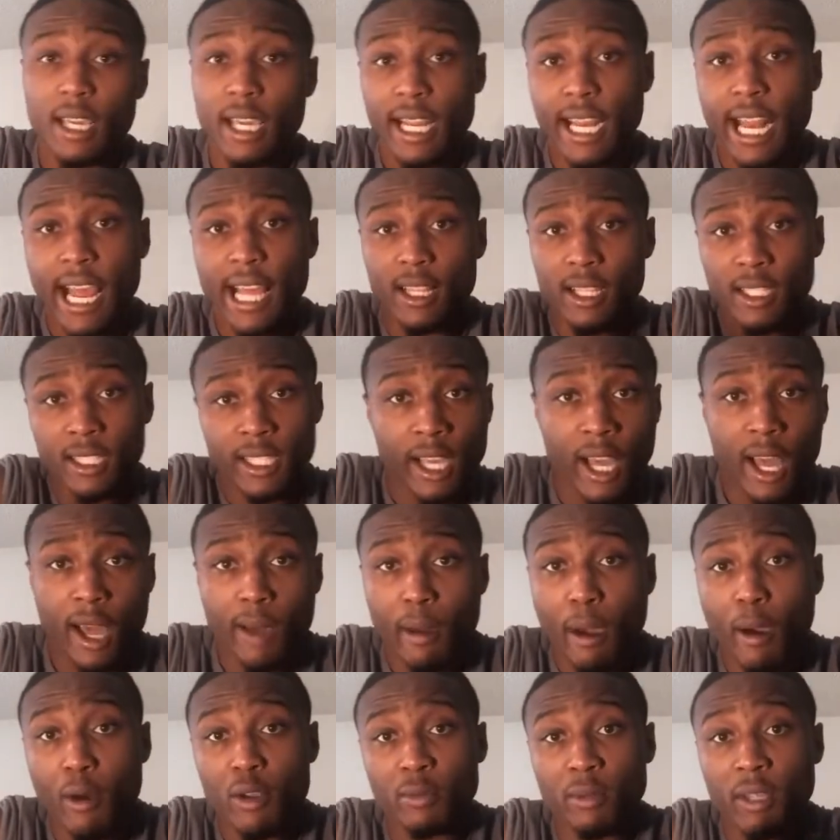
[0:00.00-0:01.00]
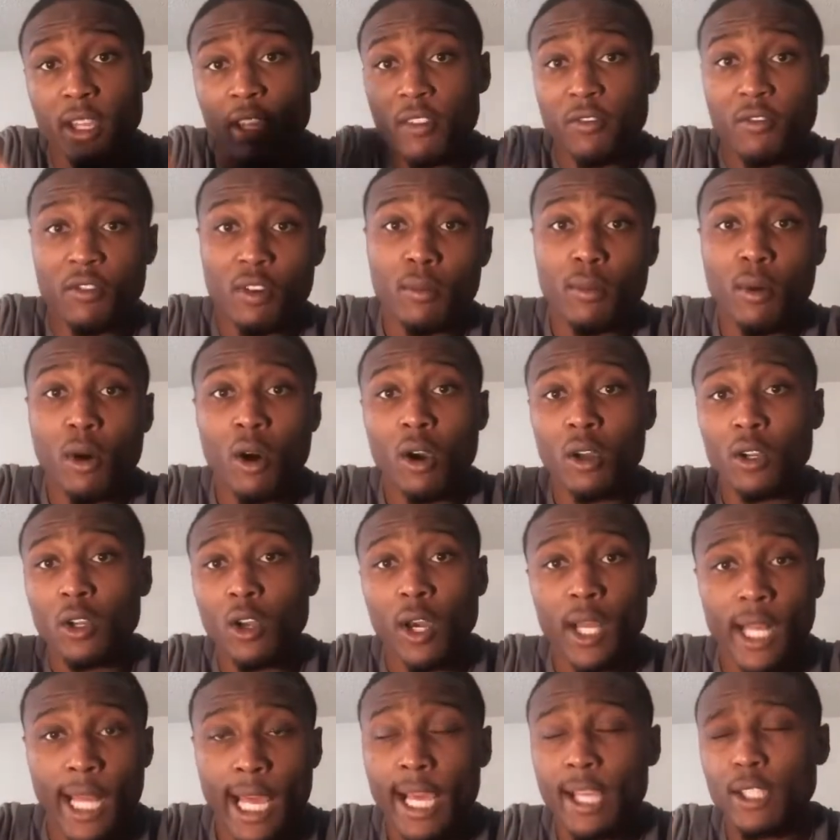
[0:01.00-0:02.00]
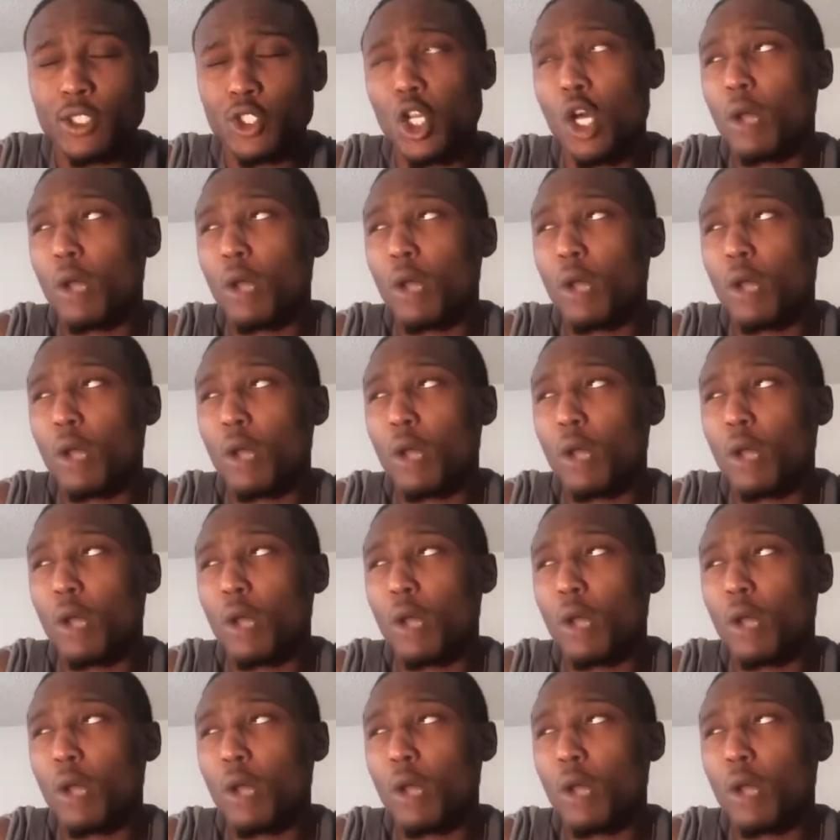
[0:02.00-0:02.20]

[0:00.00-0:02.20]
And at the time, I was playing football and all that.